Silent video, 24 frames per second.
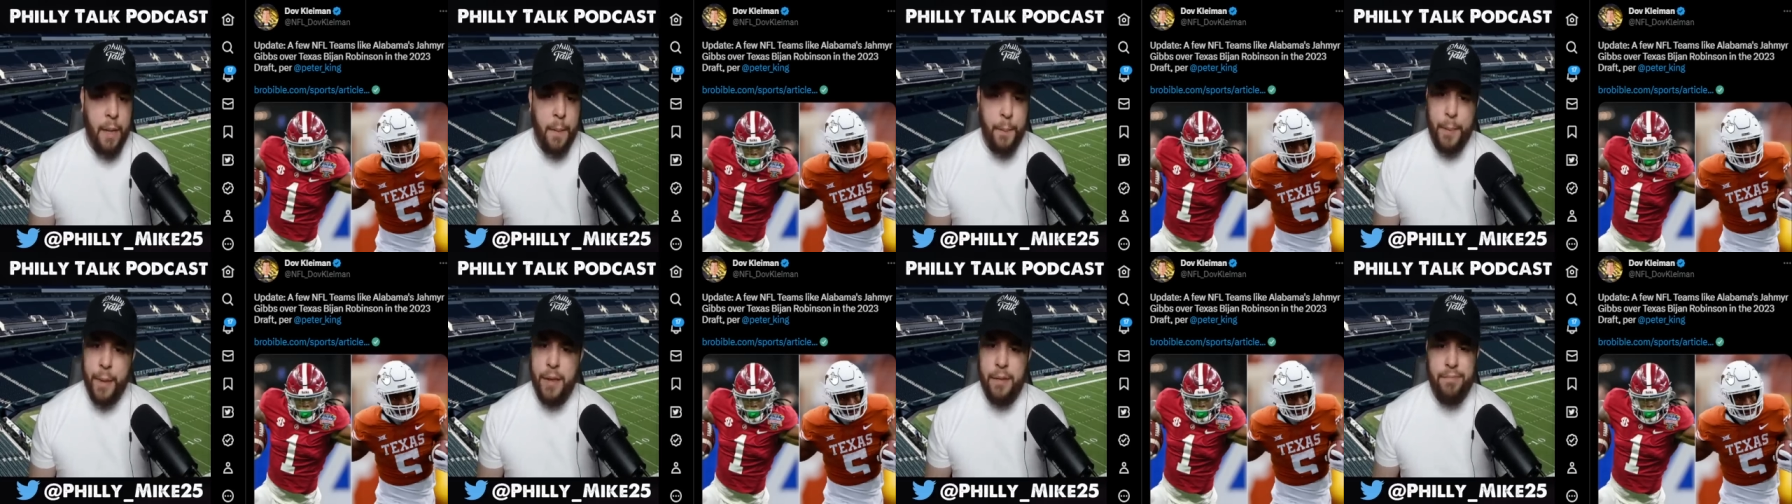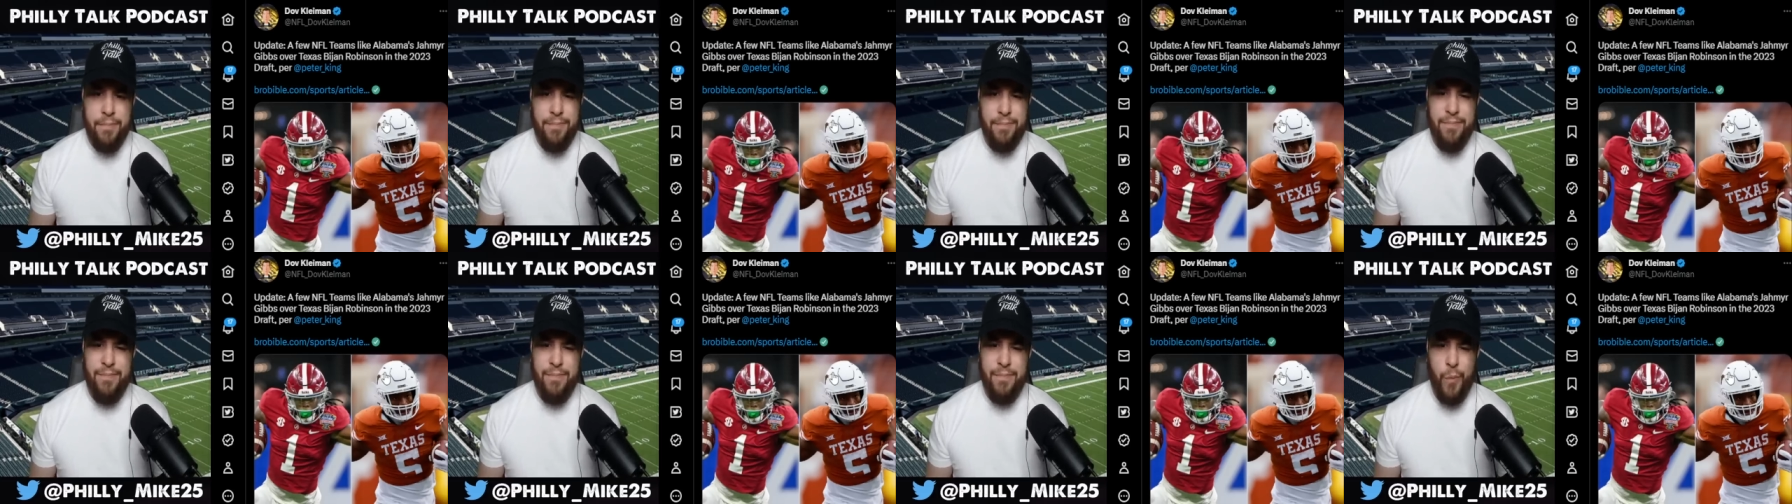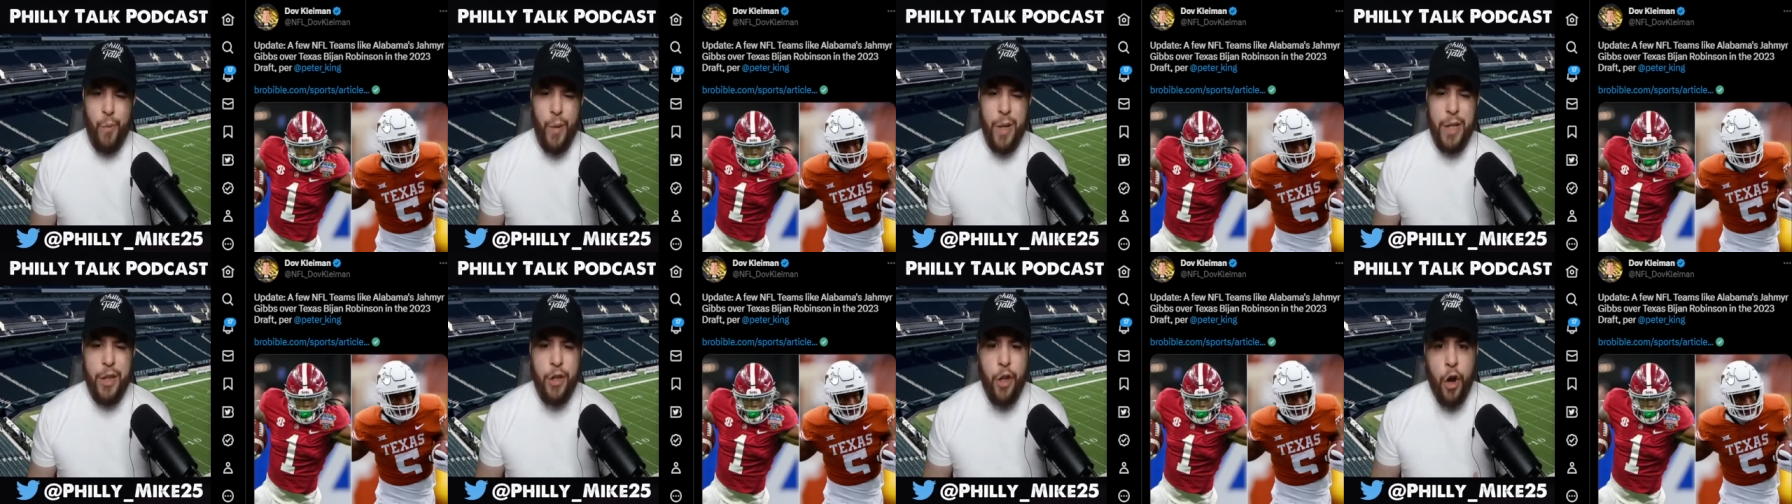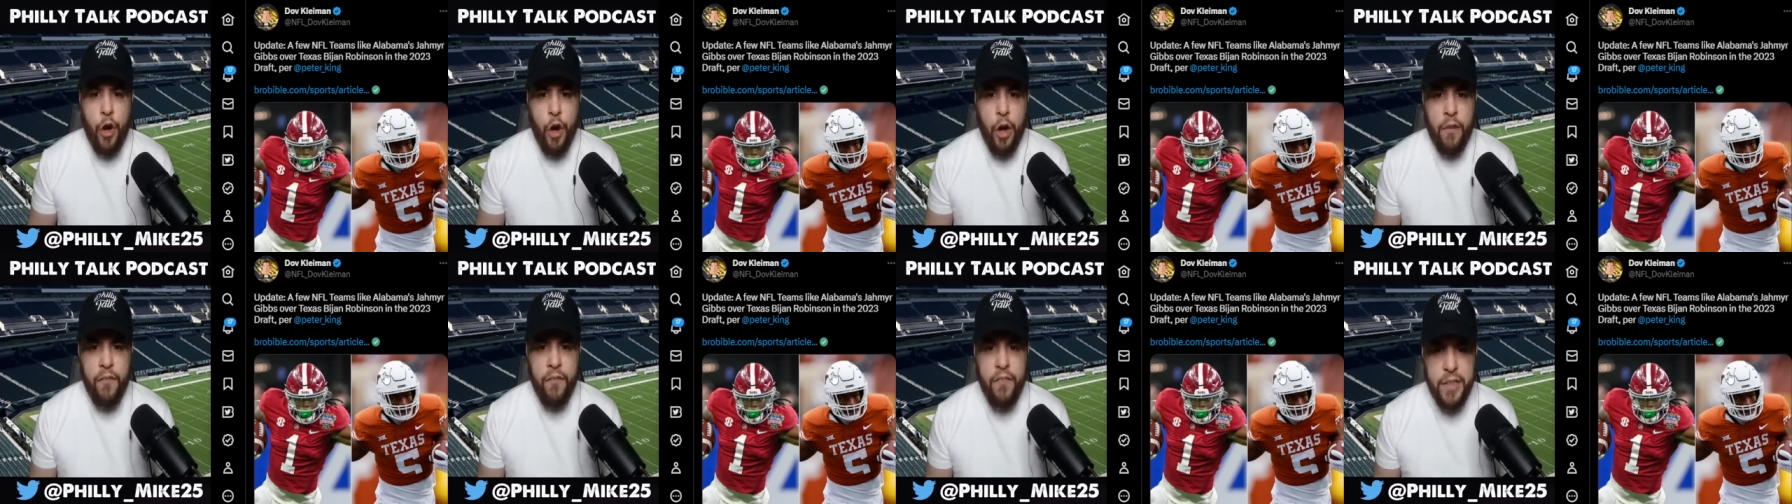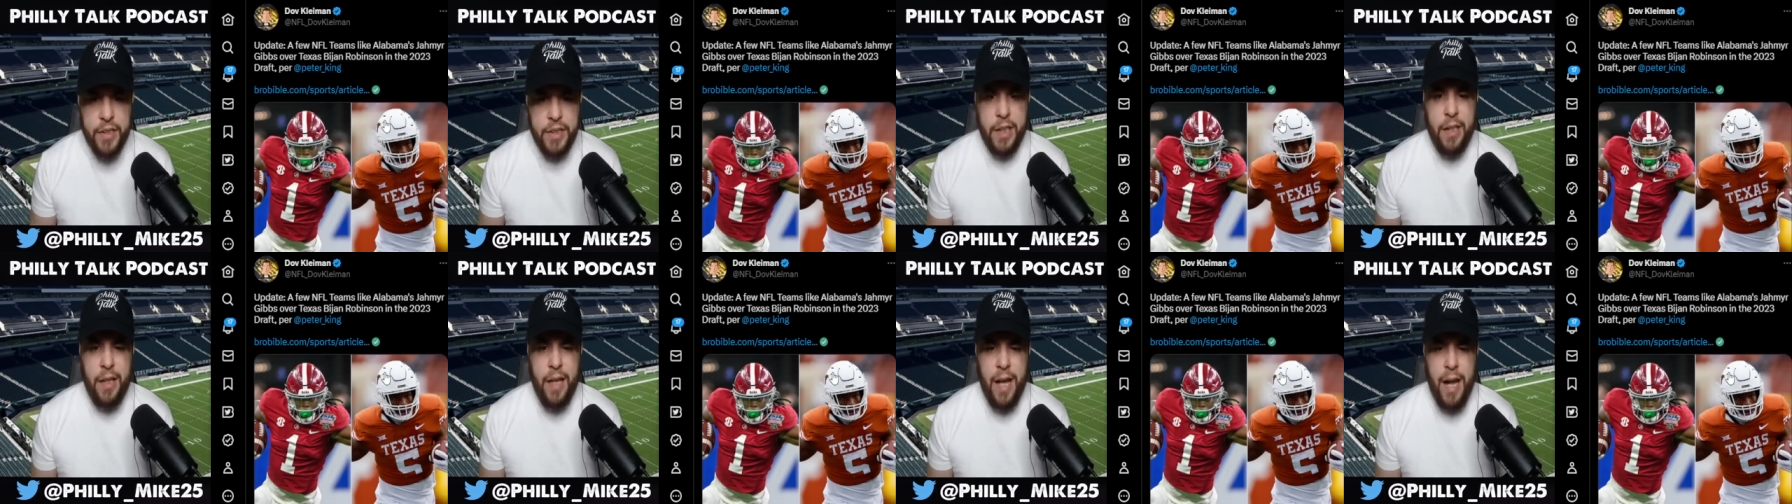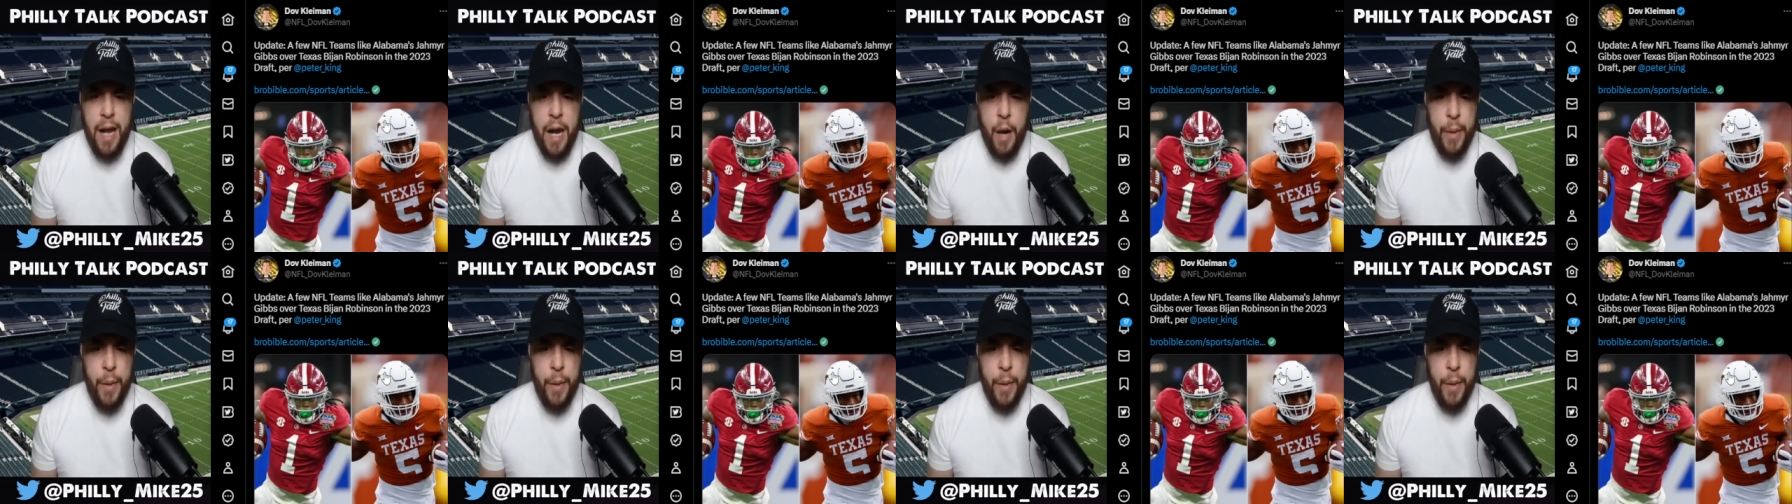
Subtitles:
But with our offensive line,